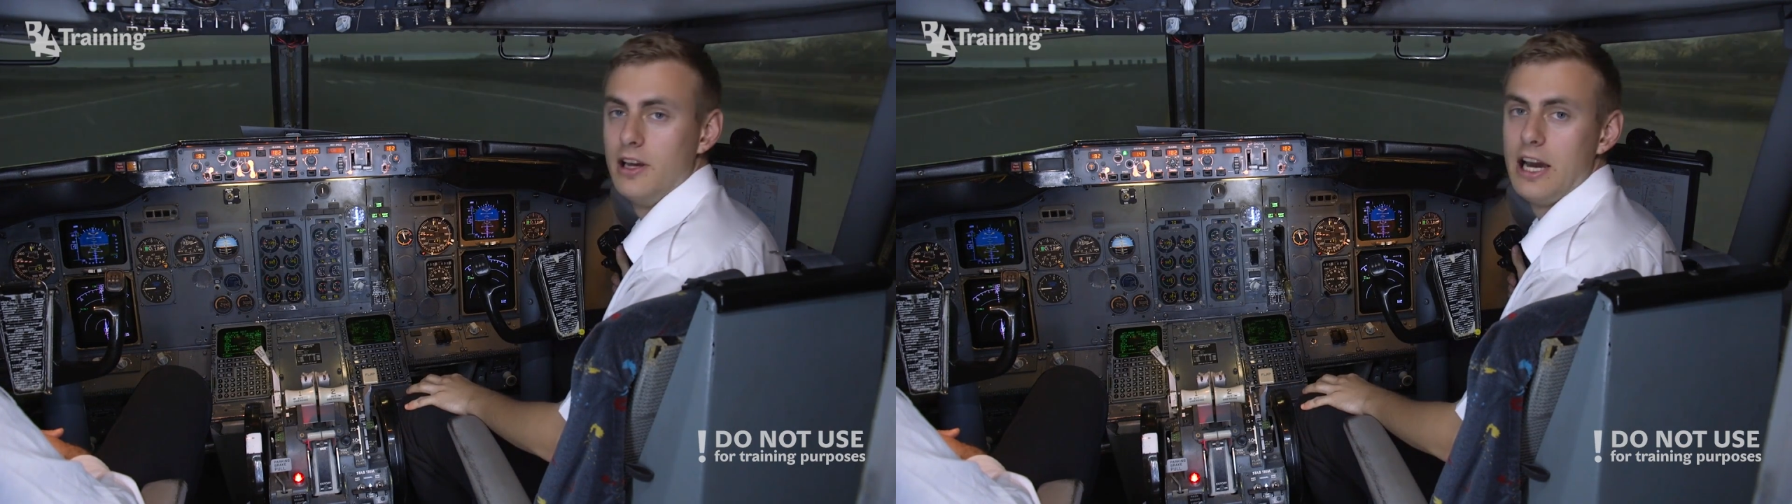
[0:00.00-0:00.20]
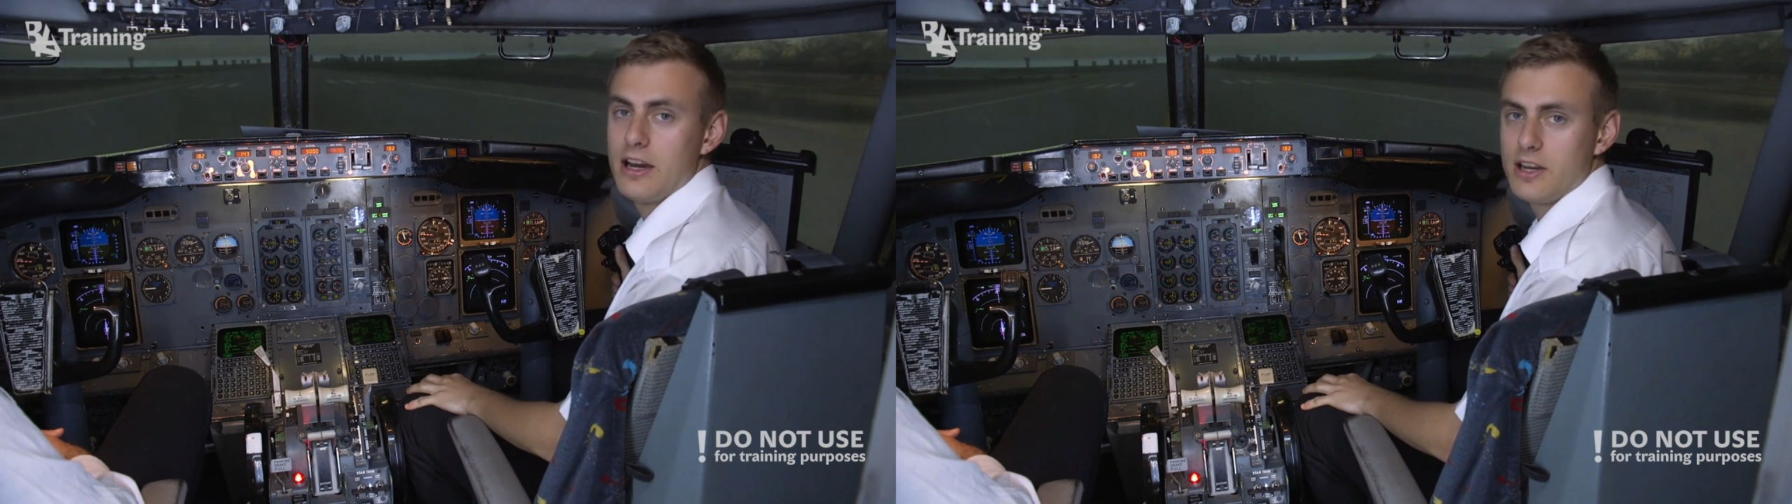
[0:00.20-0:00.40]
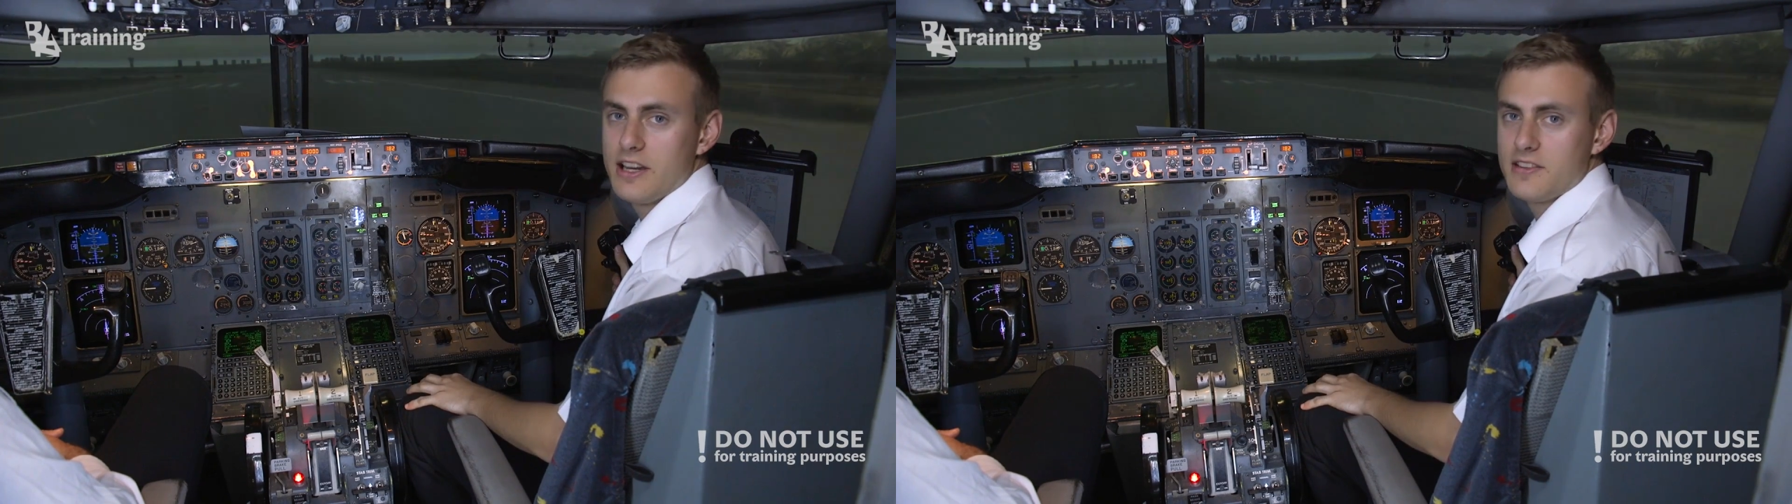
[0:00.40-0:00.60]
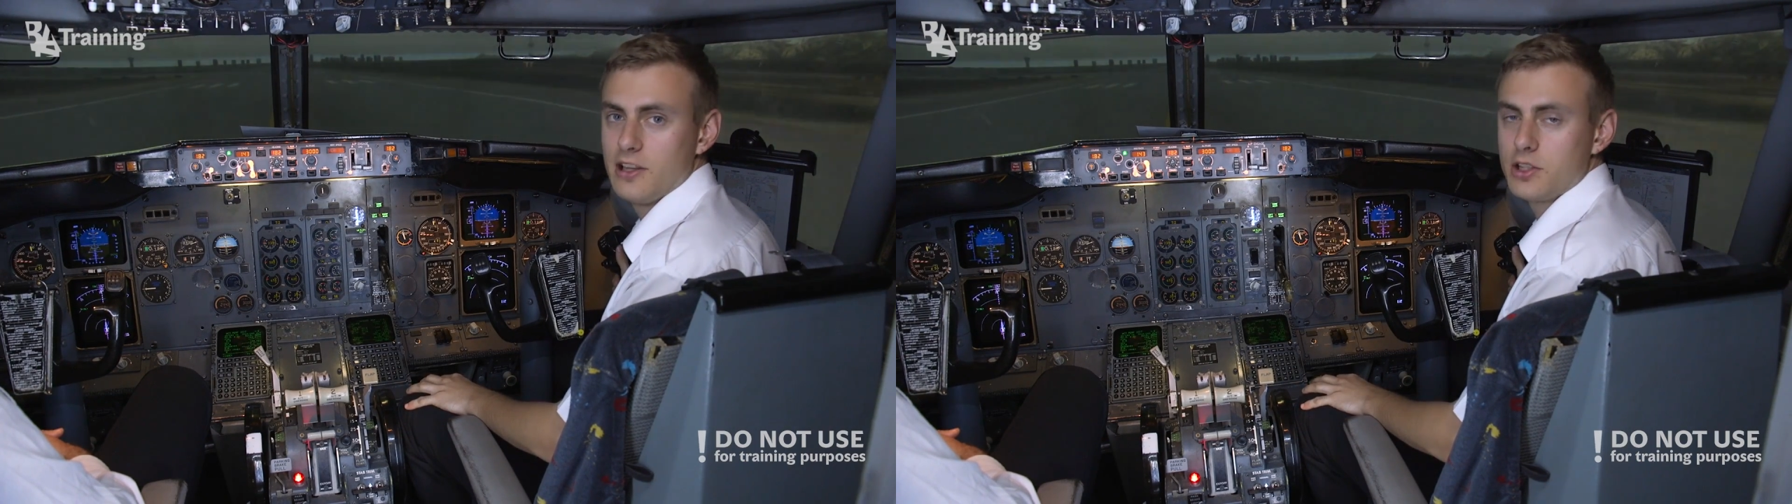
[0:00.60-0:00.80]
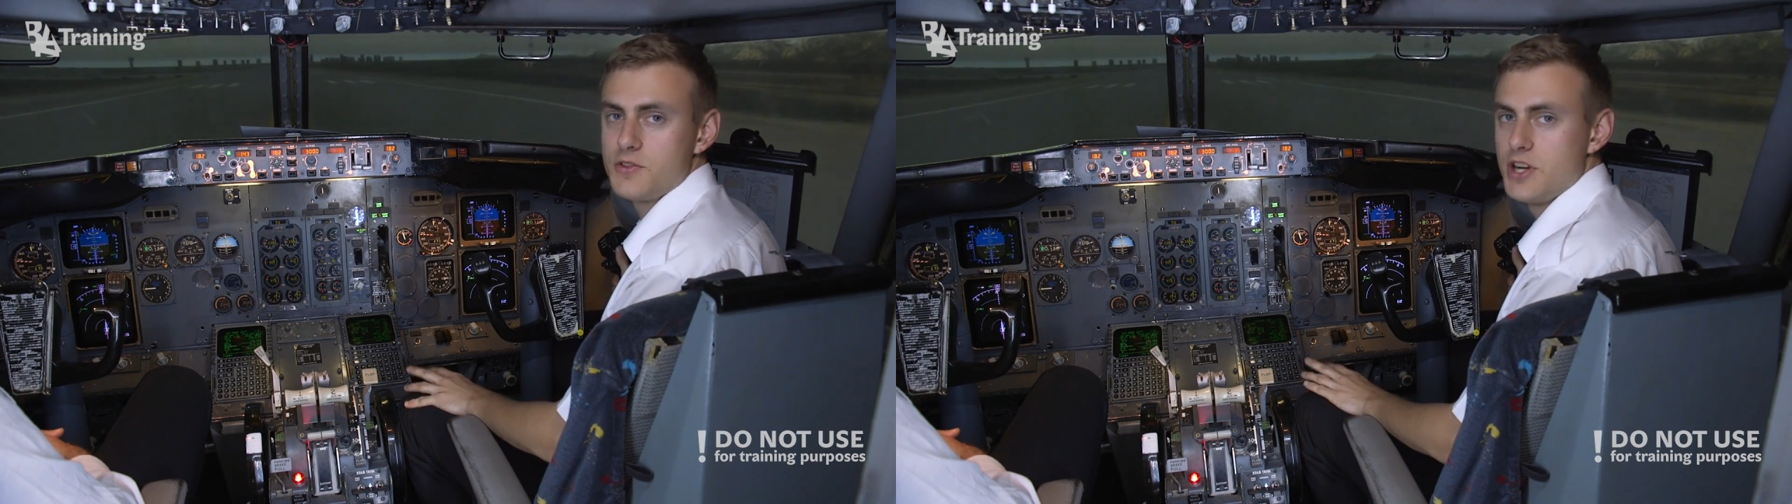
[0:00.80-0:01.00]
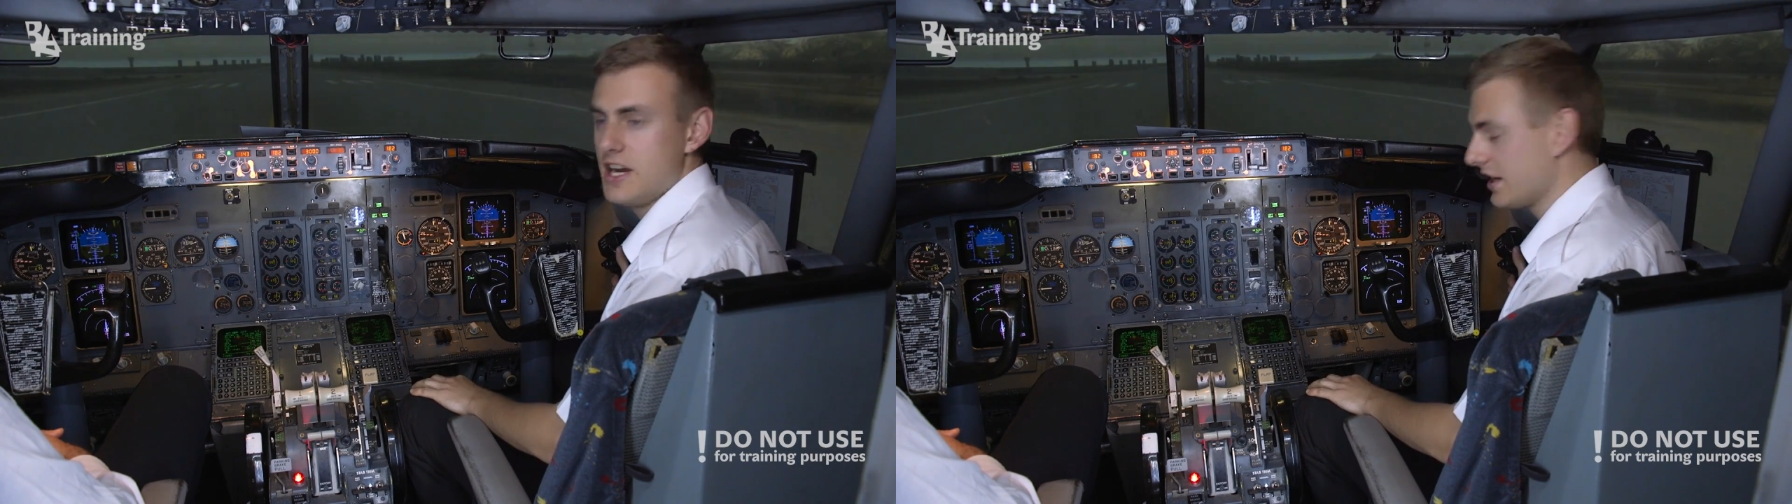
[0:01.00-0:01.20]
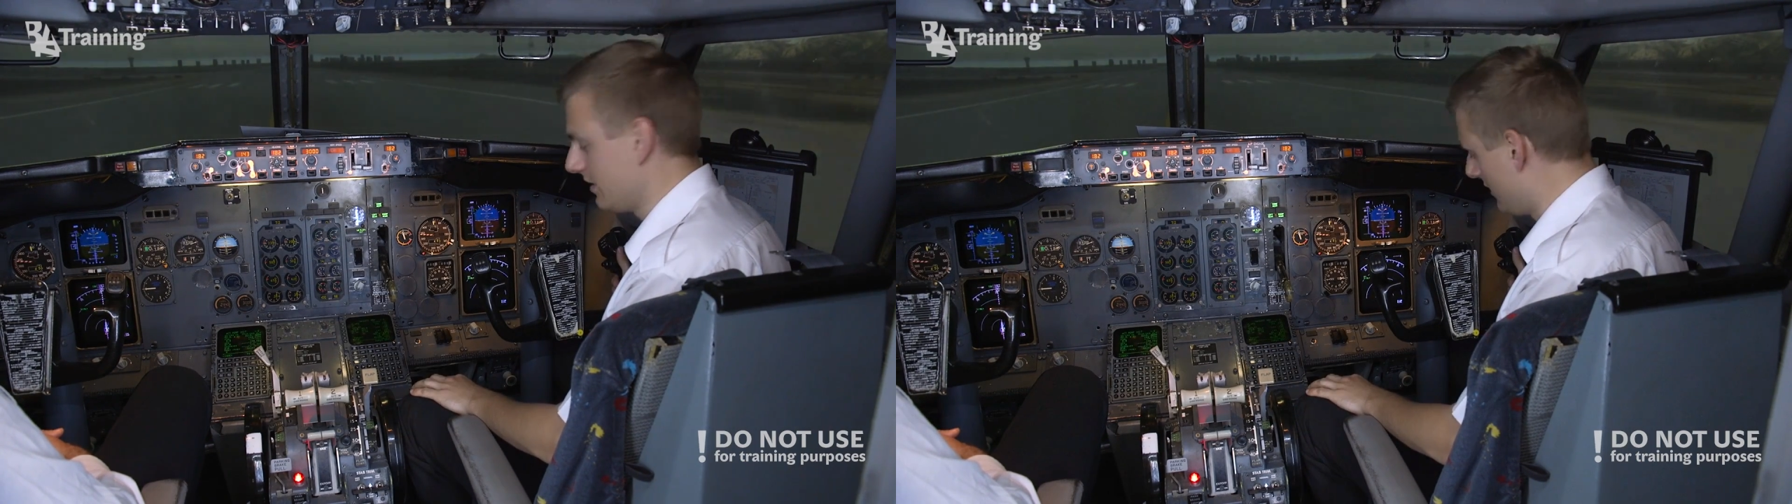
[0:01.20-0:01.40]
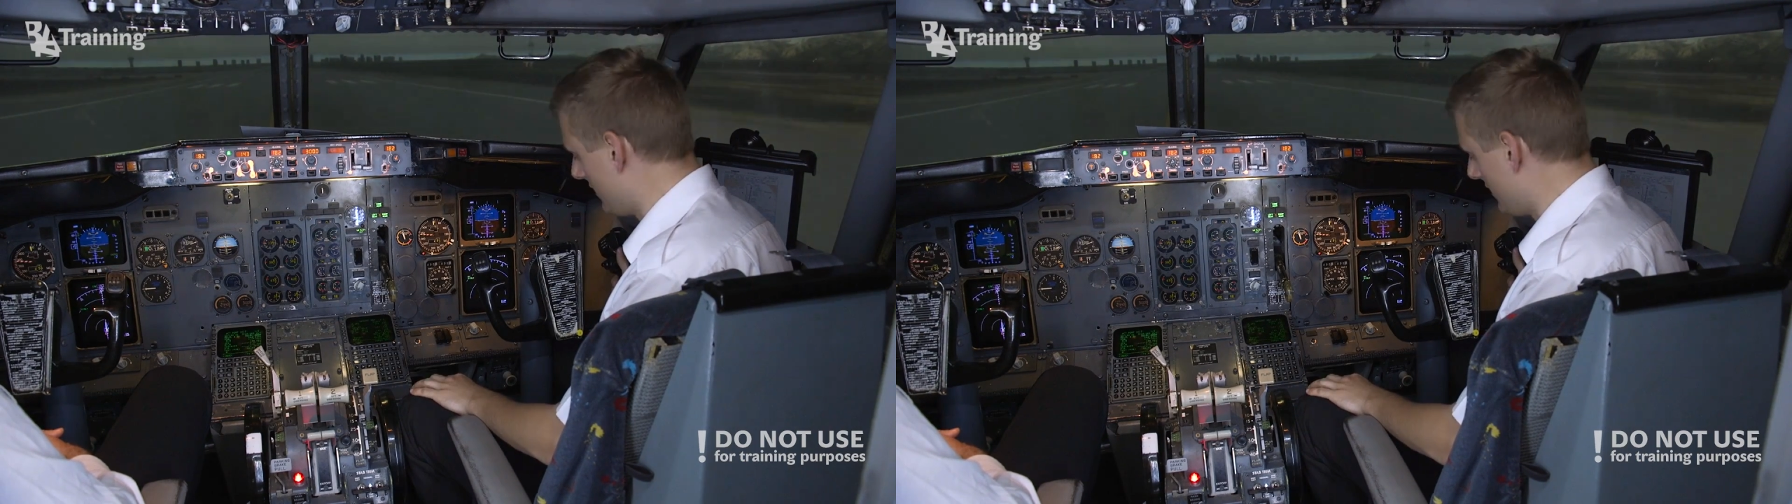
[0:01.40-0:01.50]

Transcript: uh, get a lot of drag,